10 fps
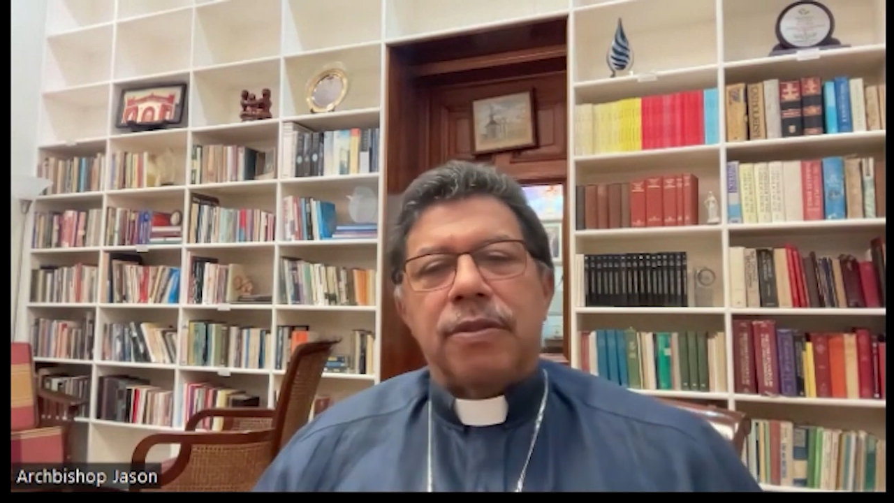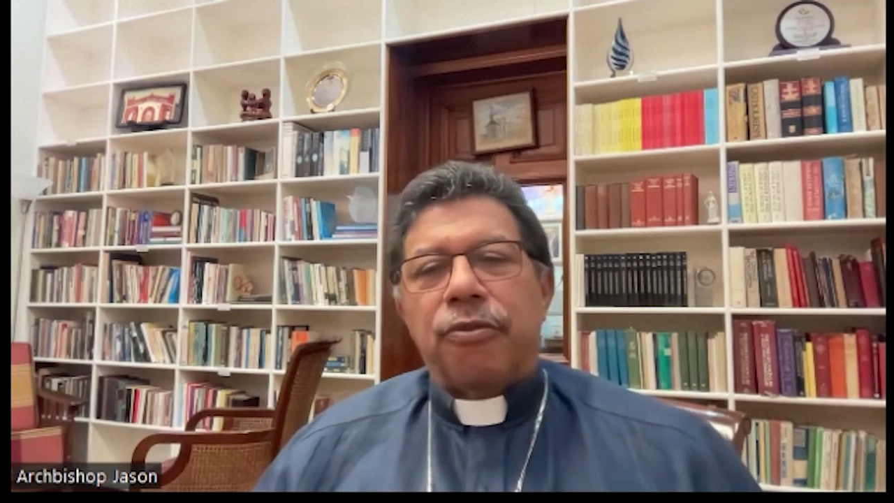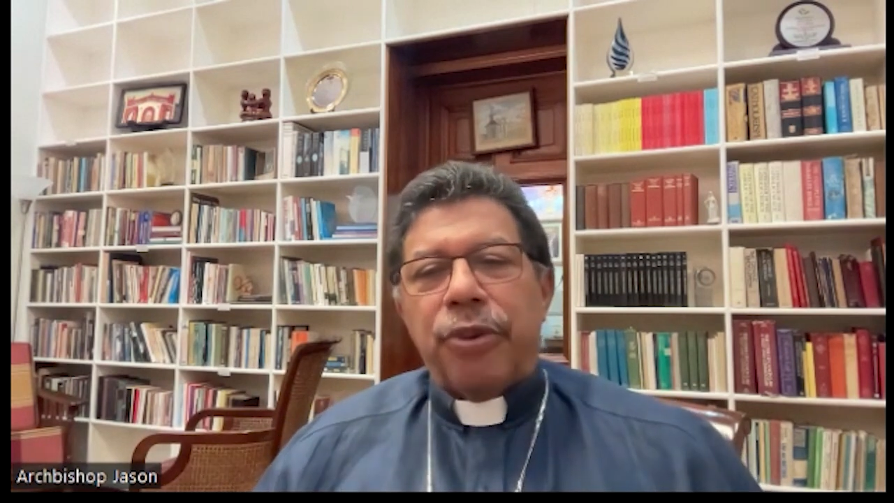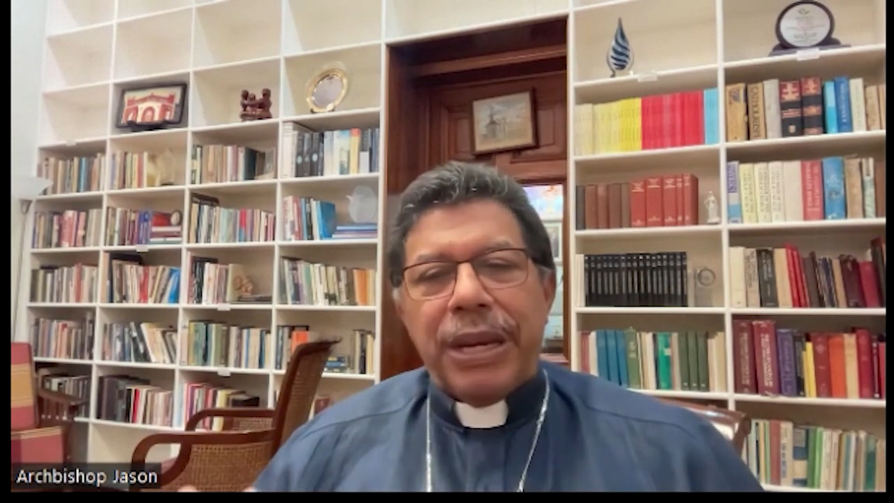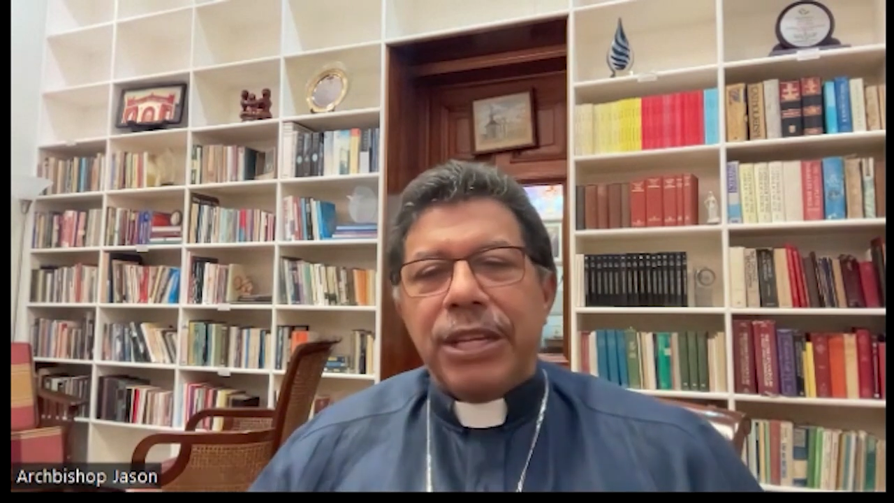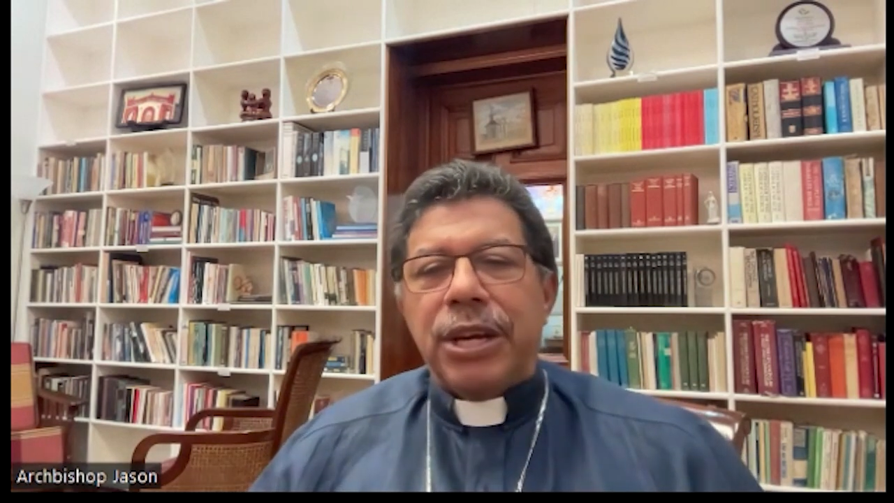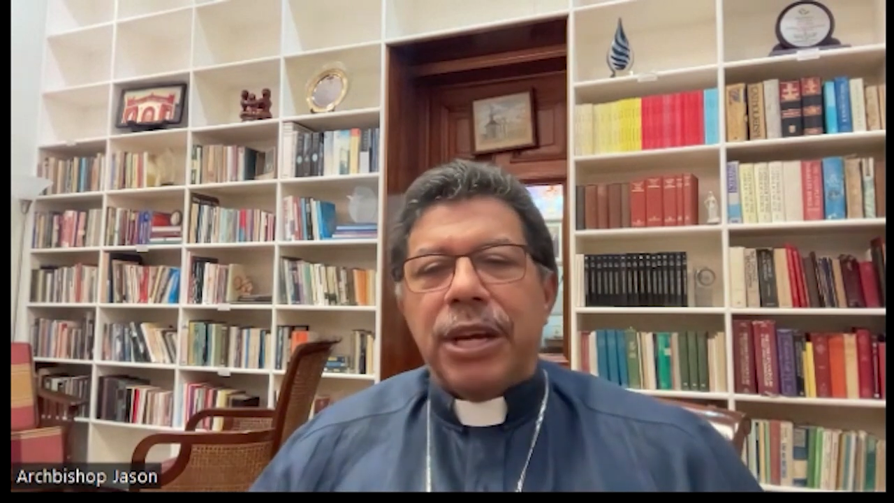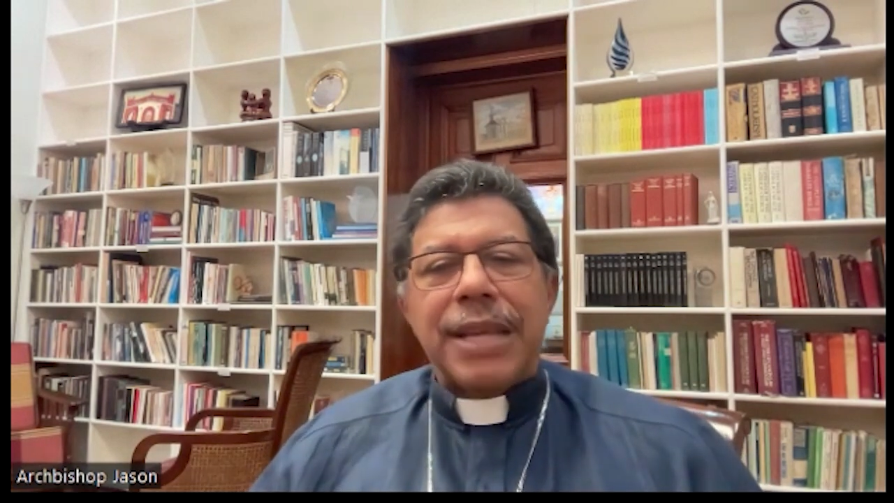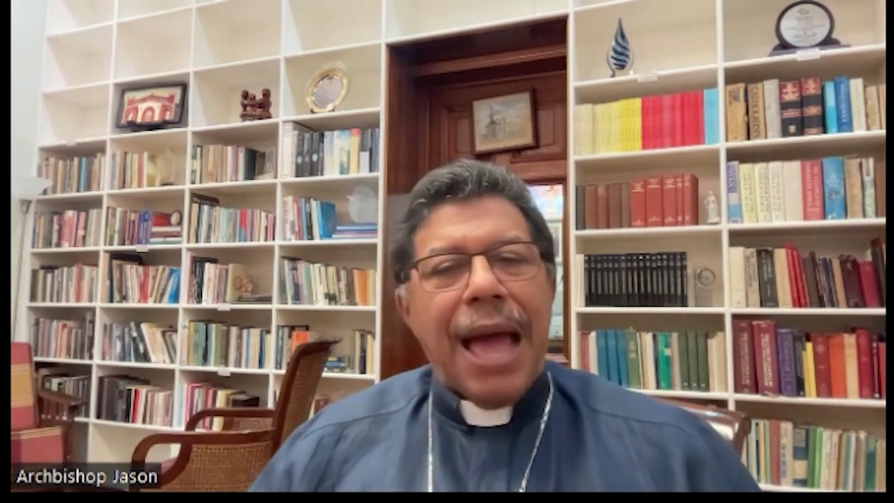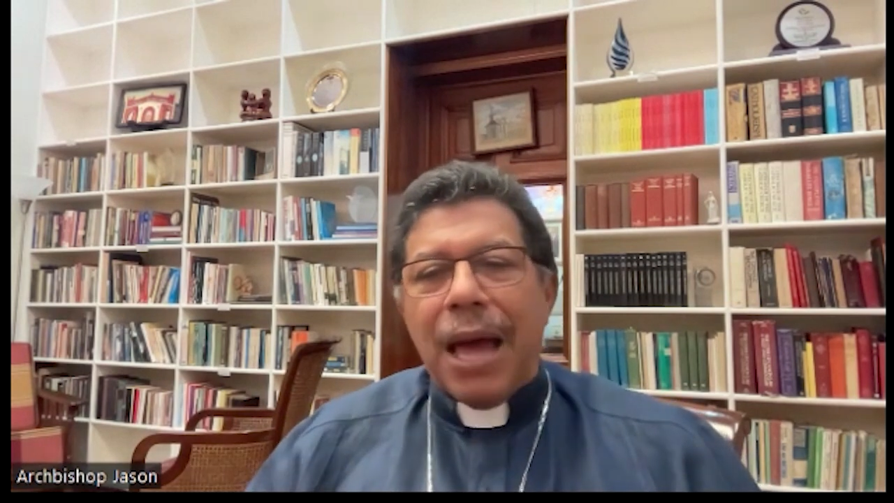
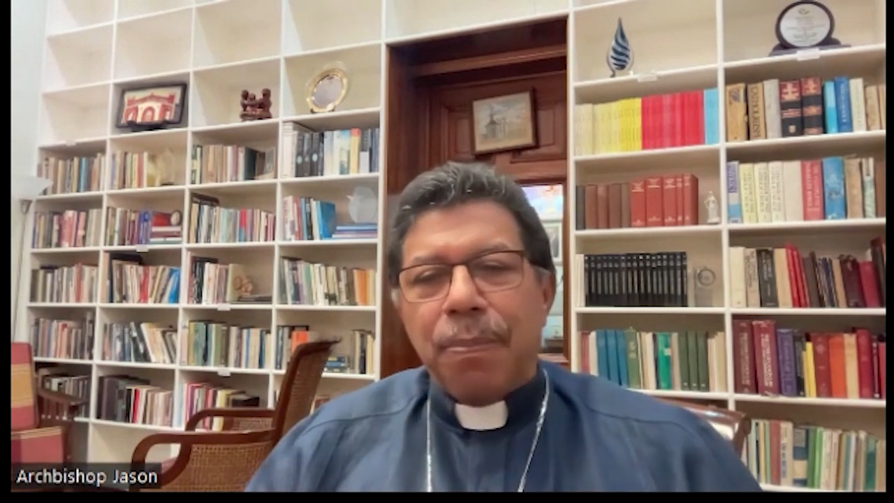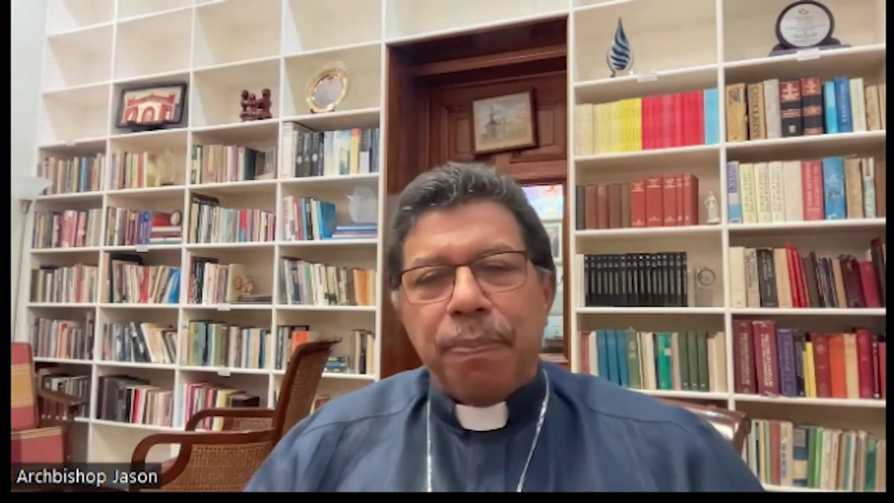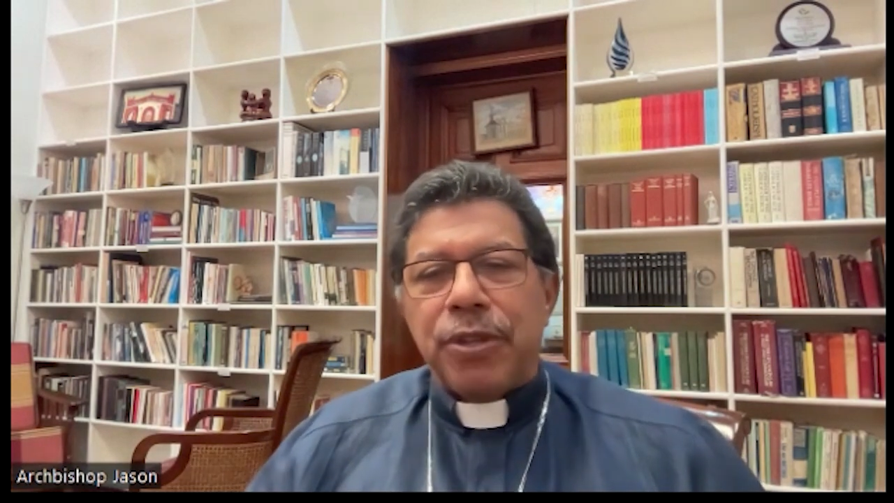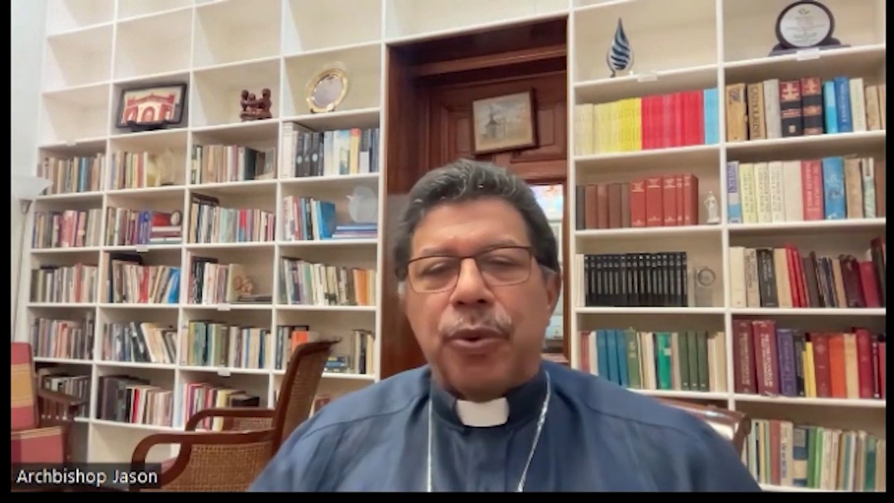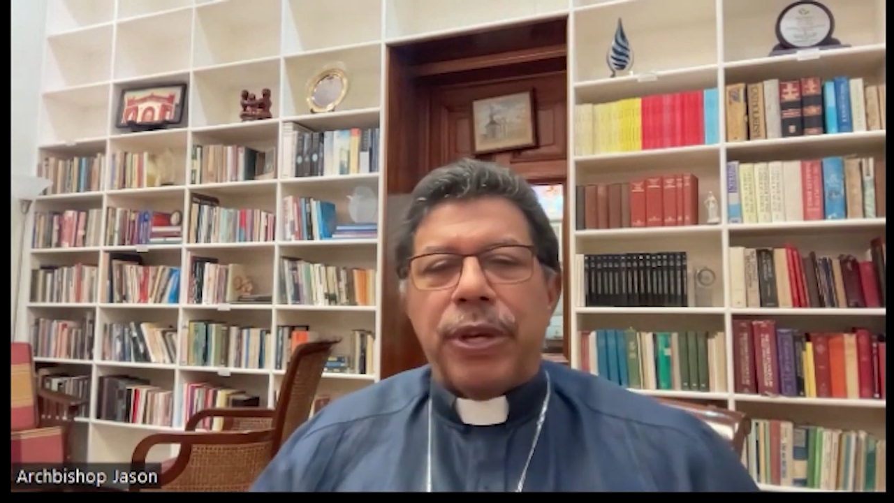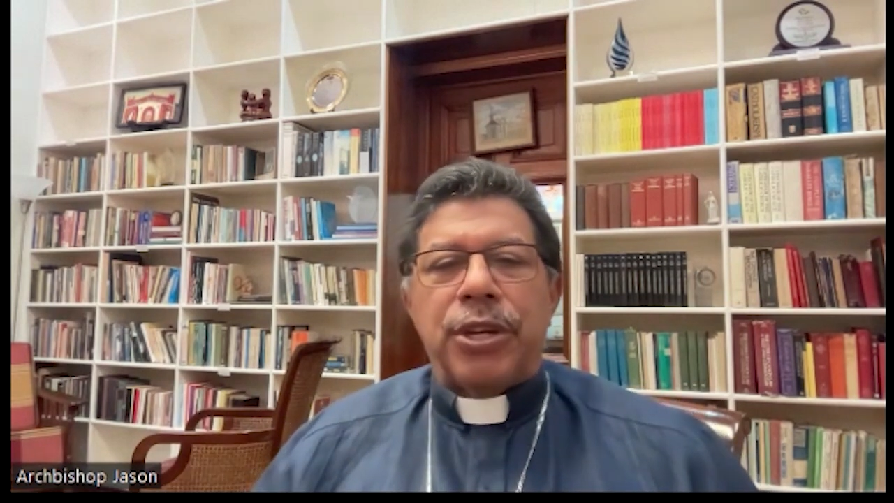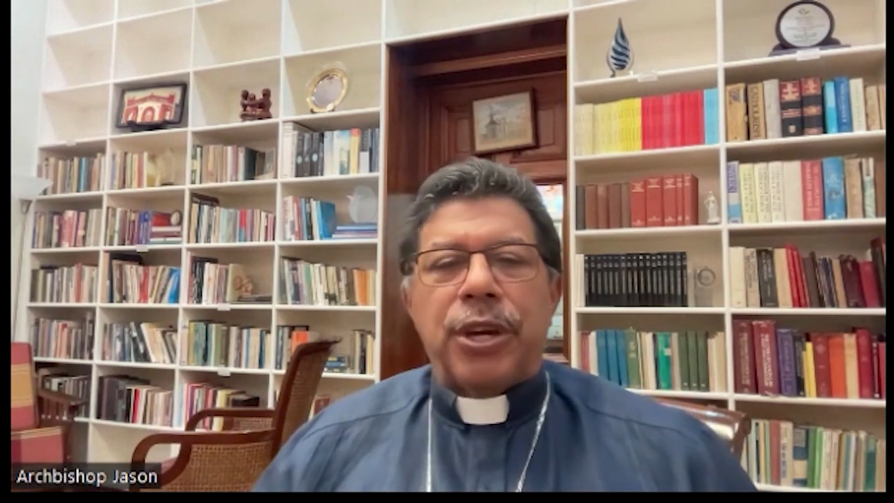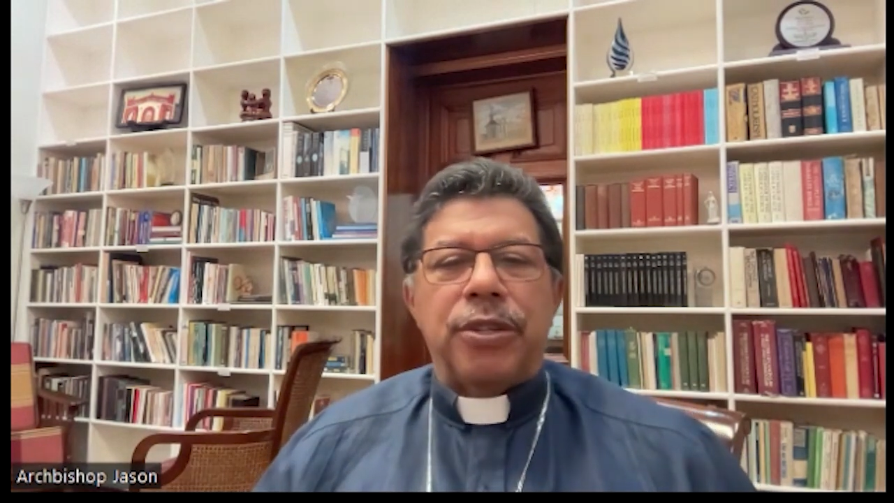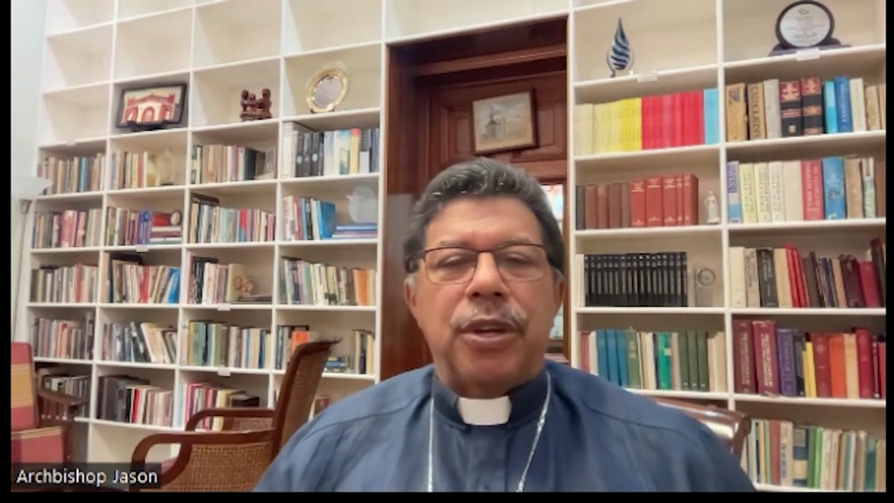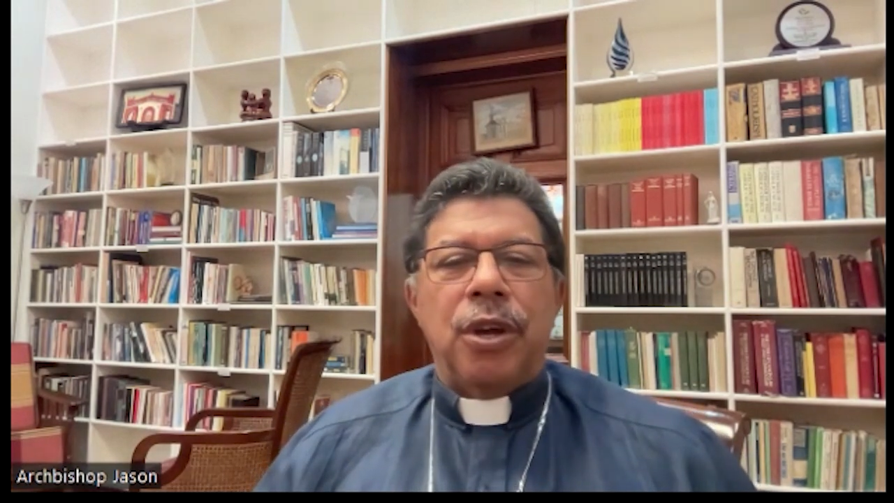religions, and
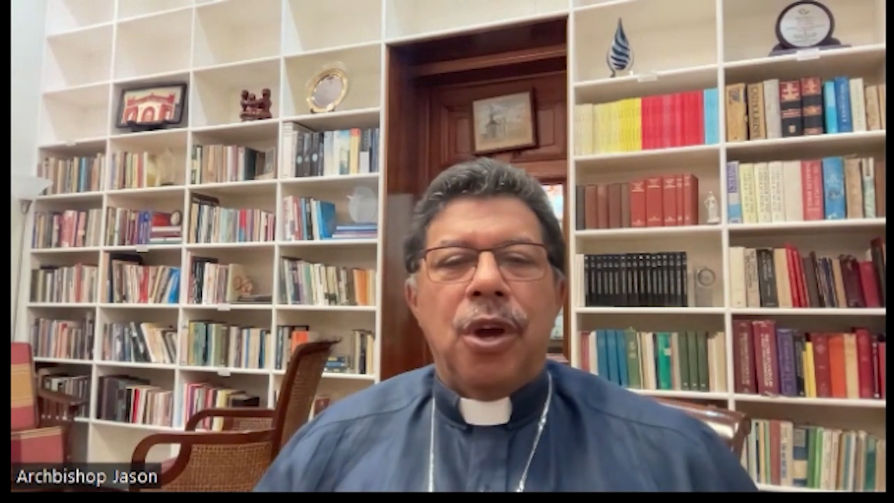persuasions